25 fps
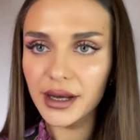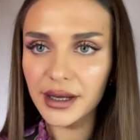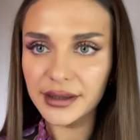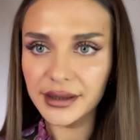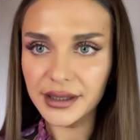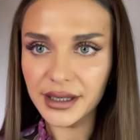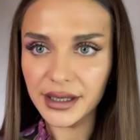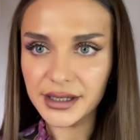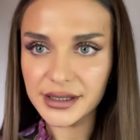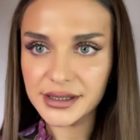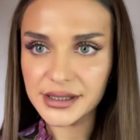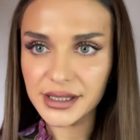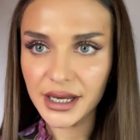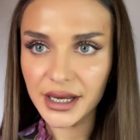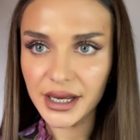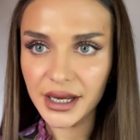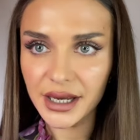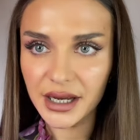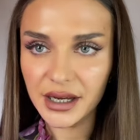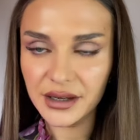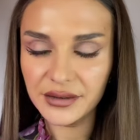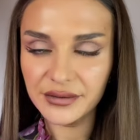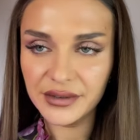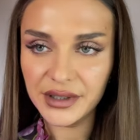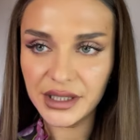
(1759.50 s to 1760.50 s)
Next I
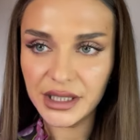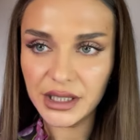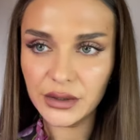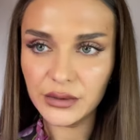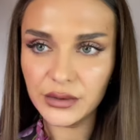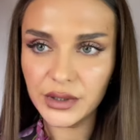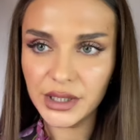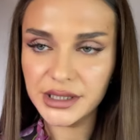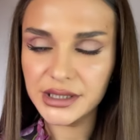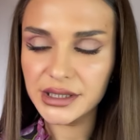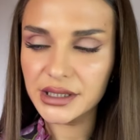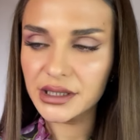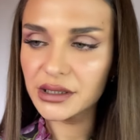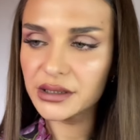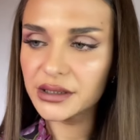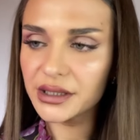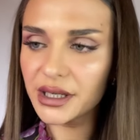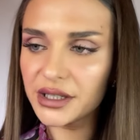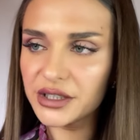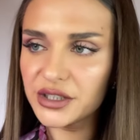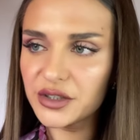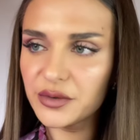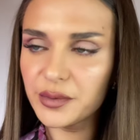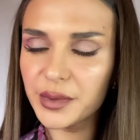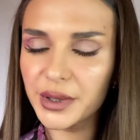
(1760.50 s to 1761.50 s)
have the Radical
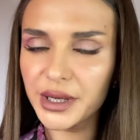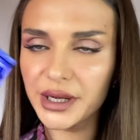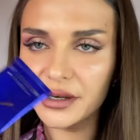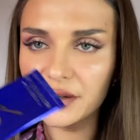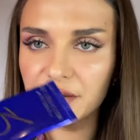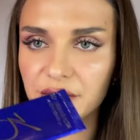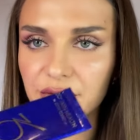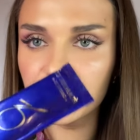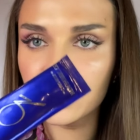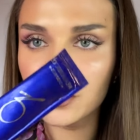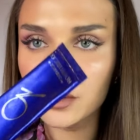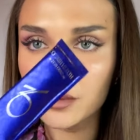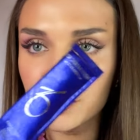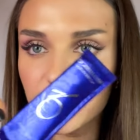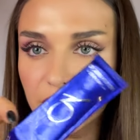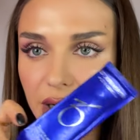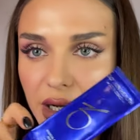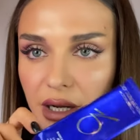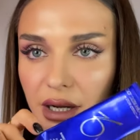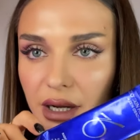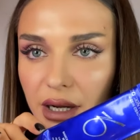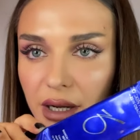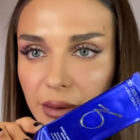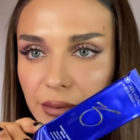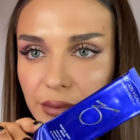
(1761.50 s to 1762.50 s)
Night Repair from
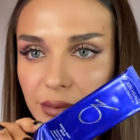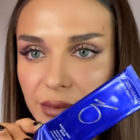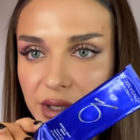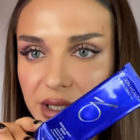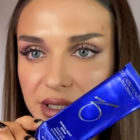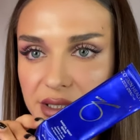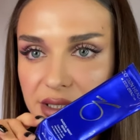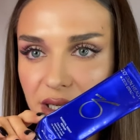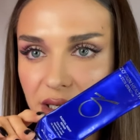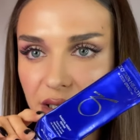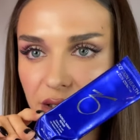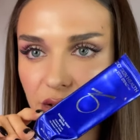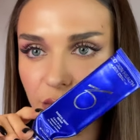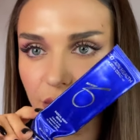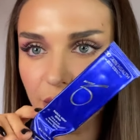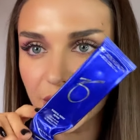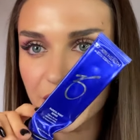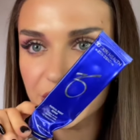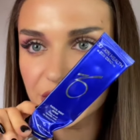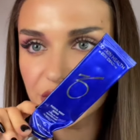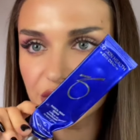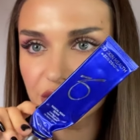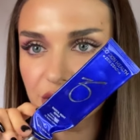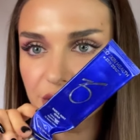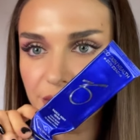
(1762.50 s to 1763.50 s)

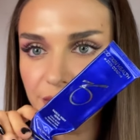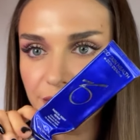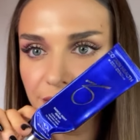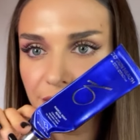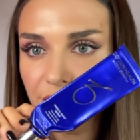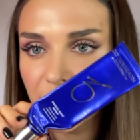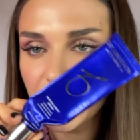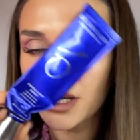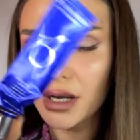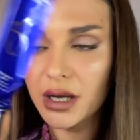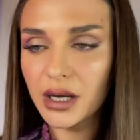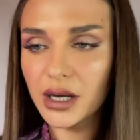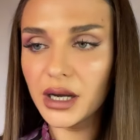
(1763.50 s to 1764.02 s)
Zainobaji.